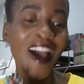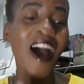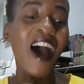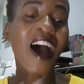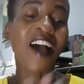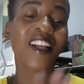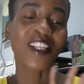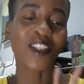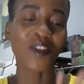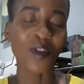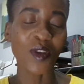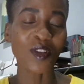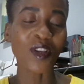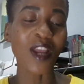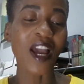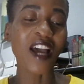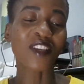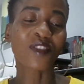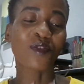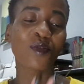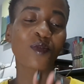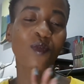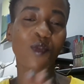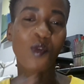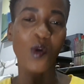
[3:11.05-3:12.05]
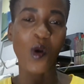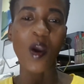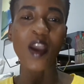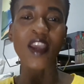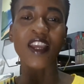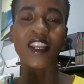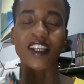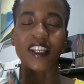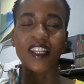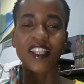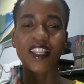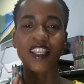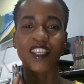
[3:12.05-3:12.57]
I just want us to go
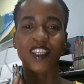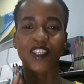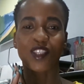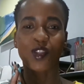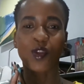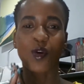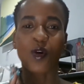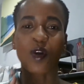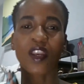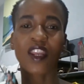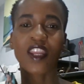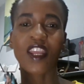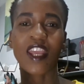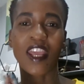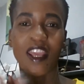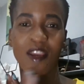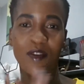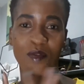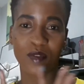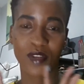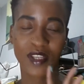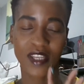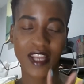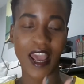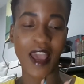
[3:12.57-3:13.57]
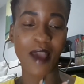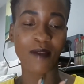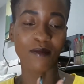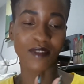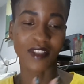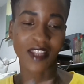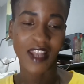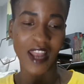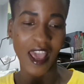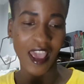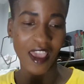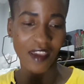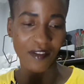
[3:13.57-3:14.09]
and read the story A Good Times
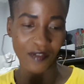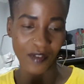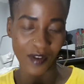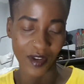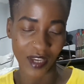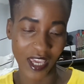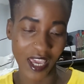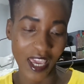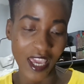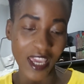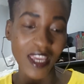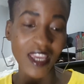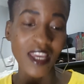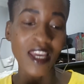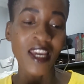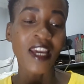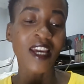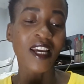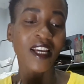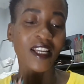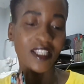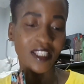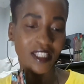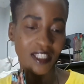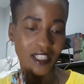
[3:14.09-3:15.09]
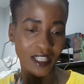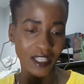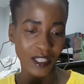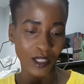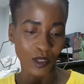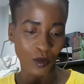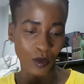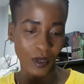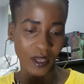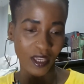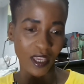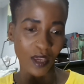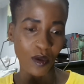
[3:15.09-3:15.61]
Life, okay? So
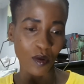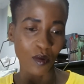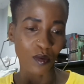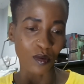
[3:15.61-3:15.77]
that